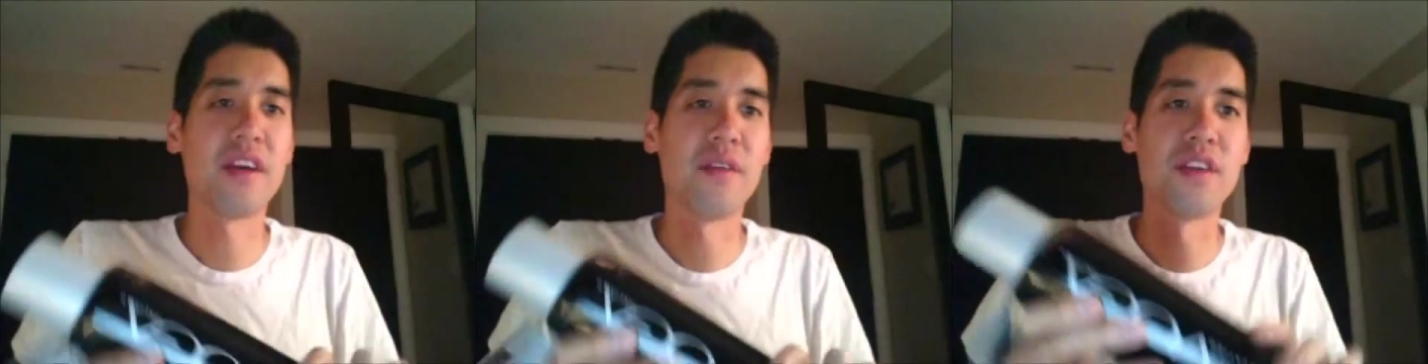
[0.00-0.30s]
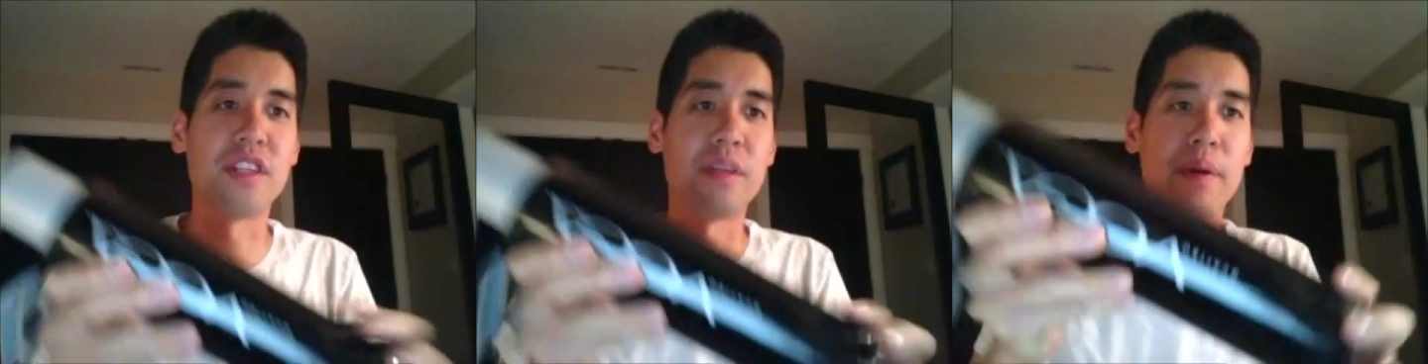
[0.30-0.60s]
I
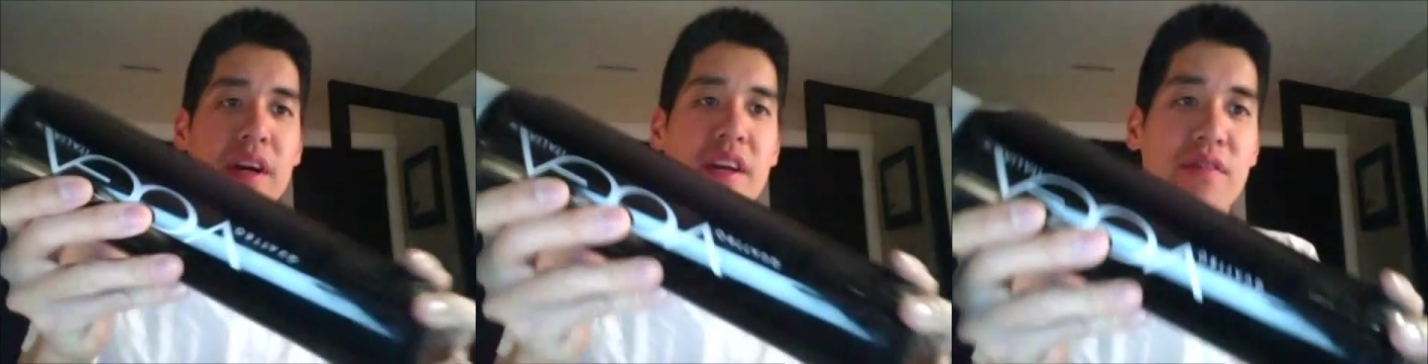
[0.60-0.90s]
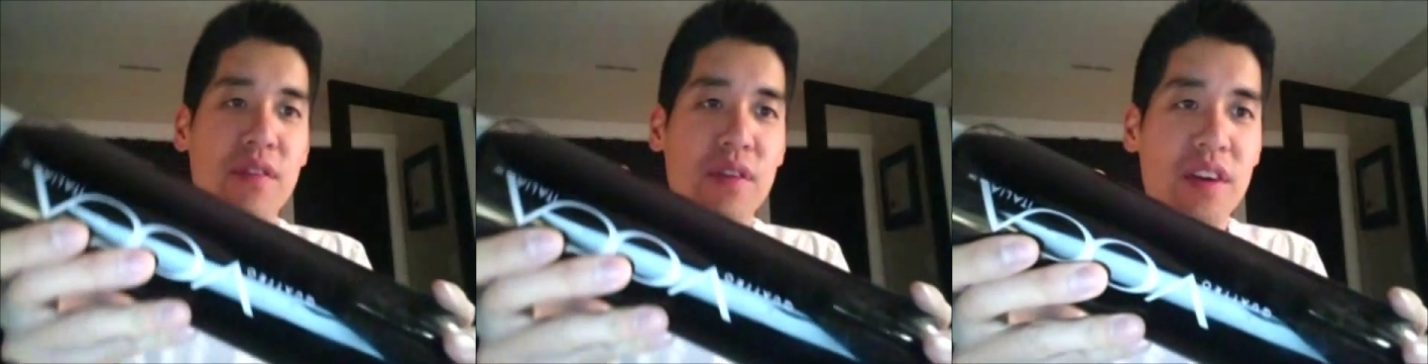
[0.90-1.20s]
originally
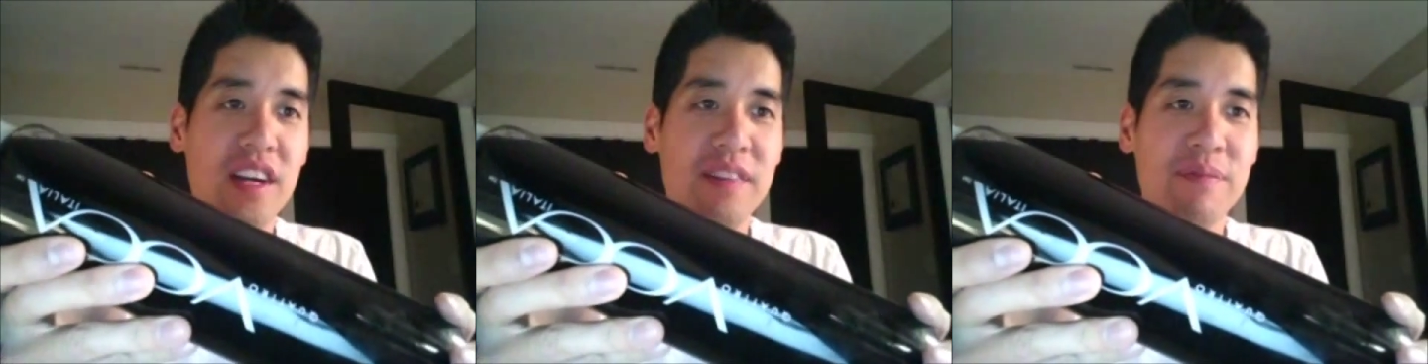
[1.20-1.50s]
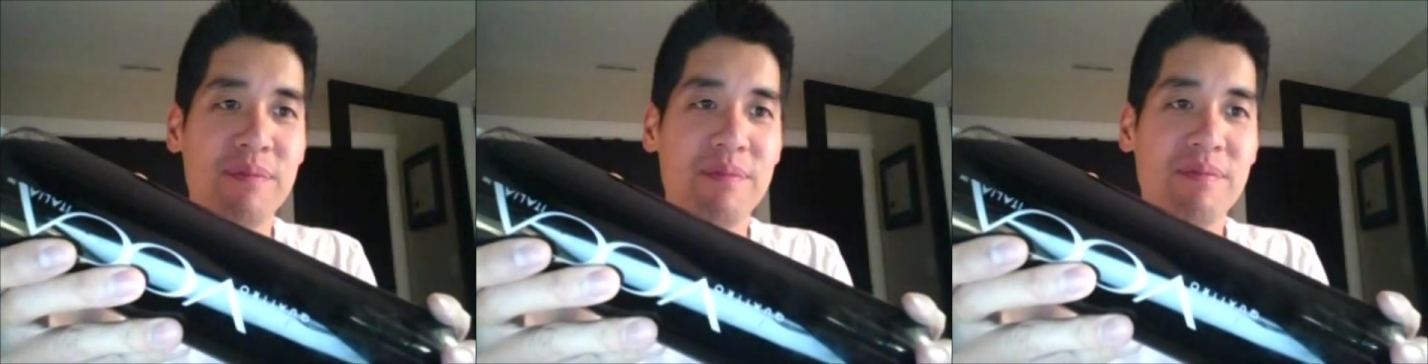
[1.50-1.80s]
bought
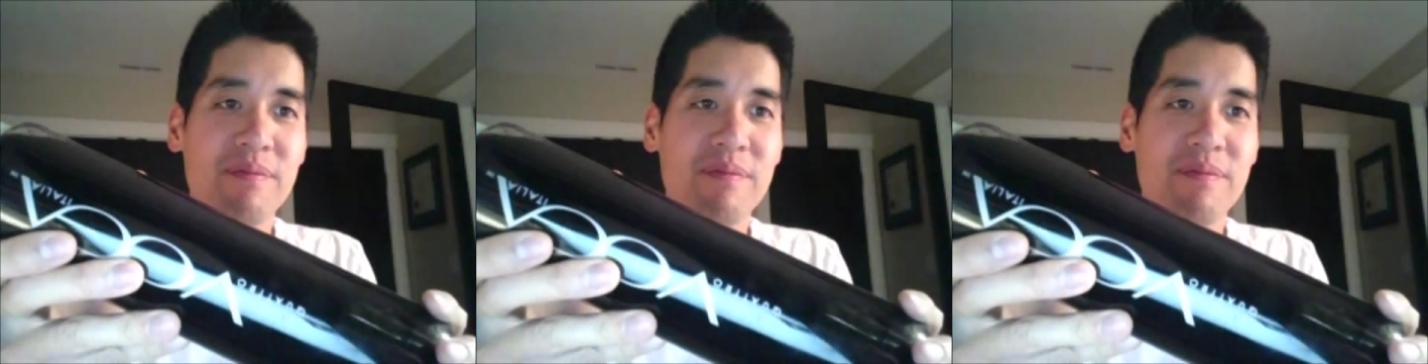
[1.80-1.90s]
for